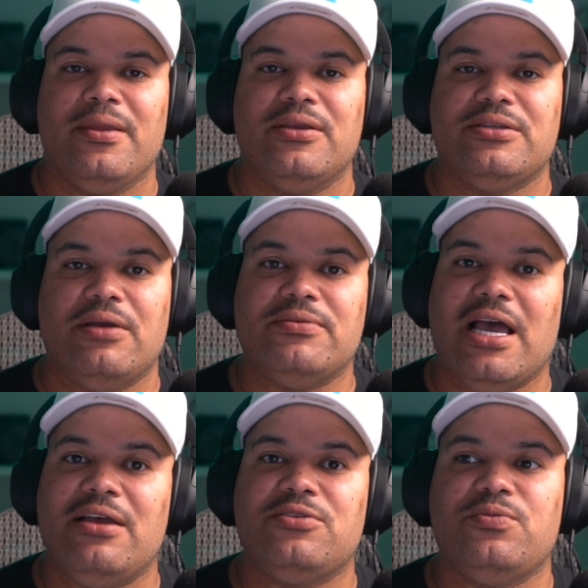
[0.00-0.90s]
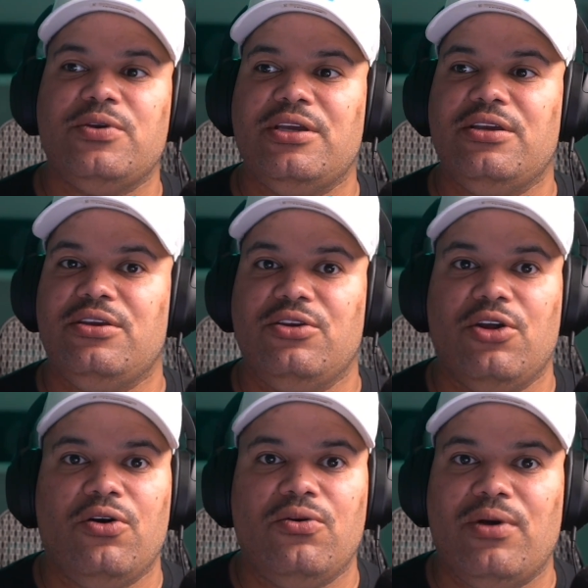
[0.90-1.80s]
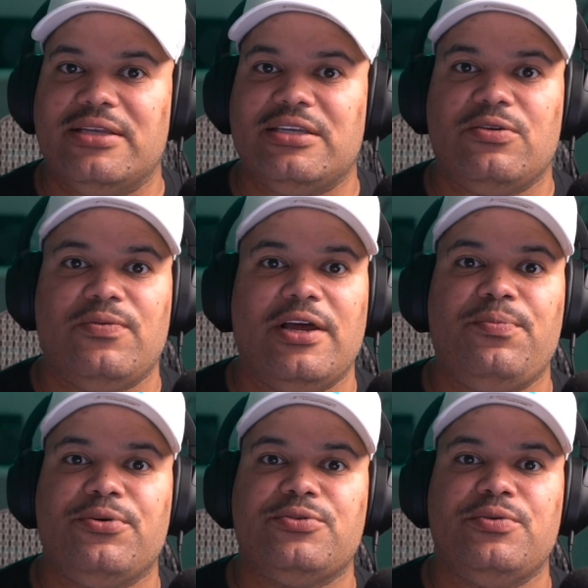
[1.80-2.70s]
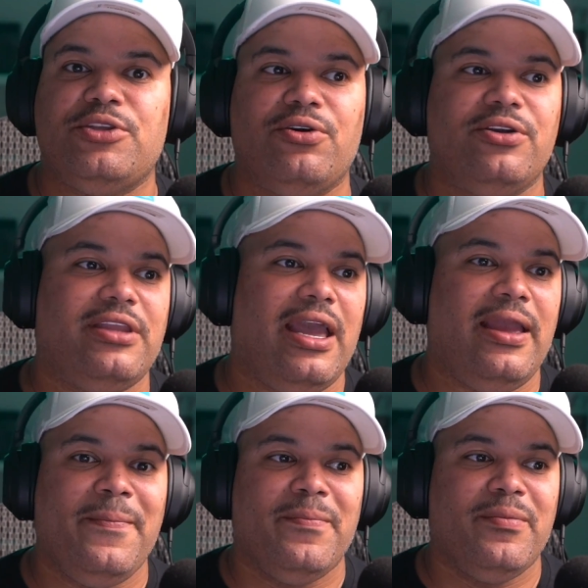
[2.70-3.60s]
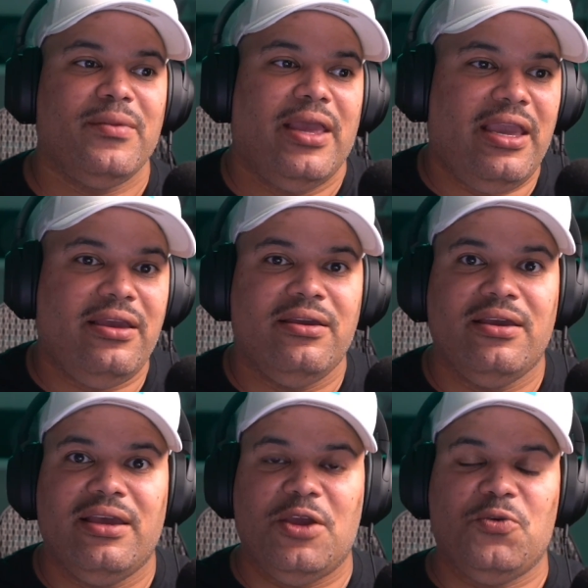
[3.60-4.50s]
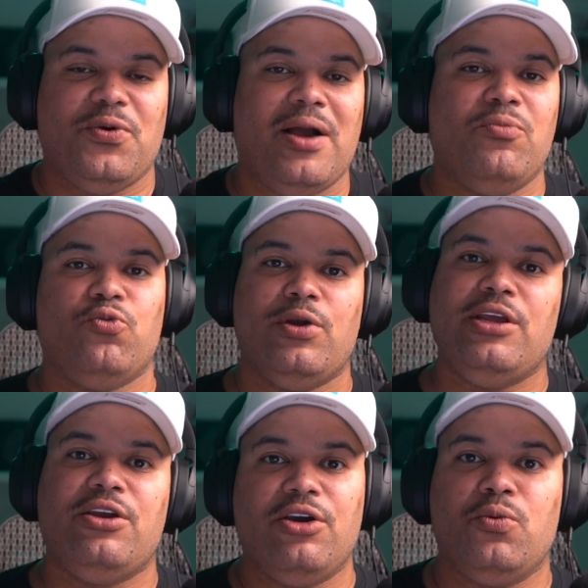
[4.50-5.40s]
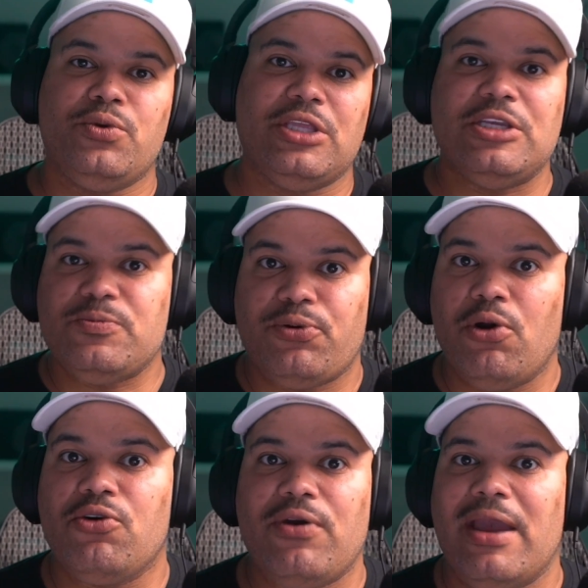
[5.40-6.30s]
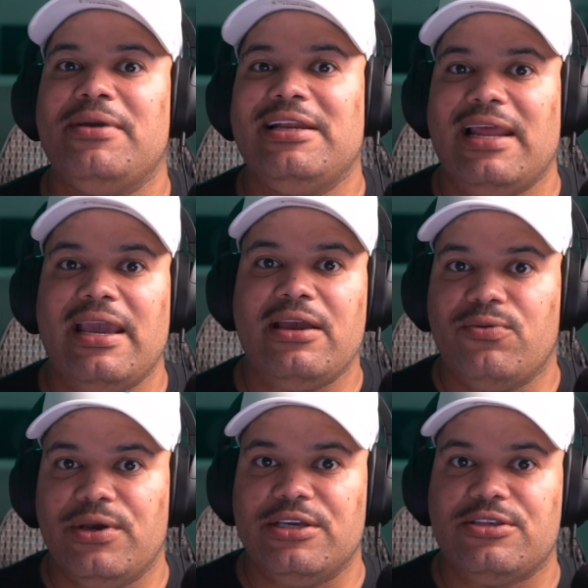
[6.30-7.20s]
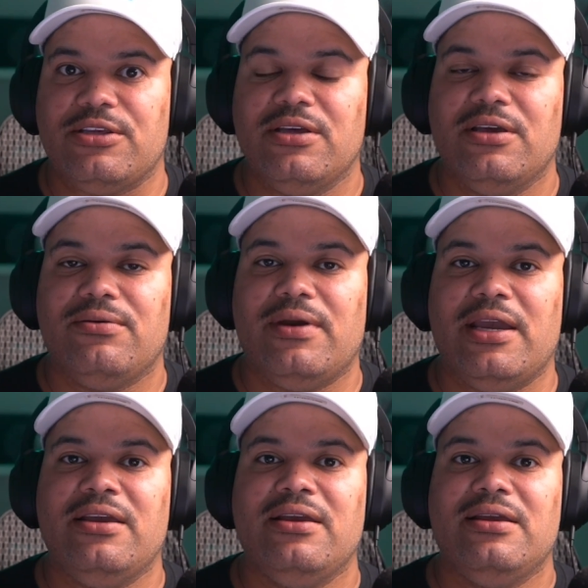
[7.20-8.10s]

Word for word: Sometimes we, you know, as the developers, we thought that, hey, if I'm really good with this programming language, right?